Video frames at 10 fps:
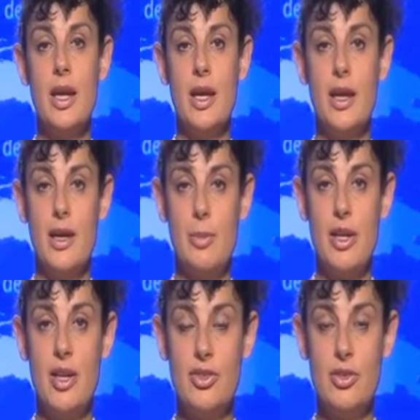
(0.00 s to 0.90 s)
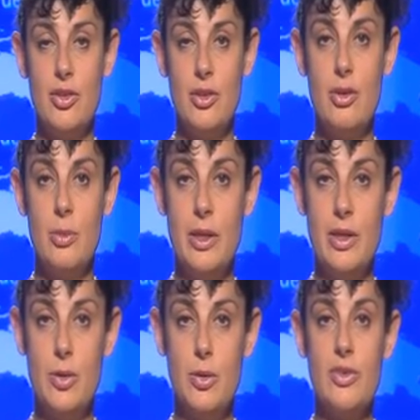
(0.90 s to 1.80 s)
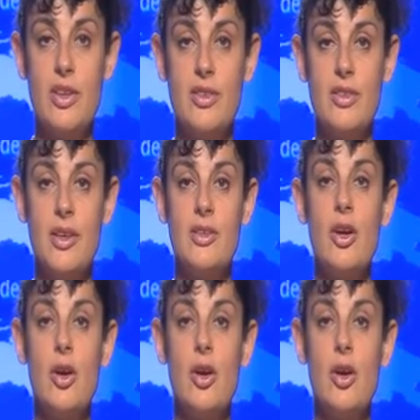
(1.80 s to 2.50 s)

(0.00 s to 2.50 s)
an application to the European Court, as I said,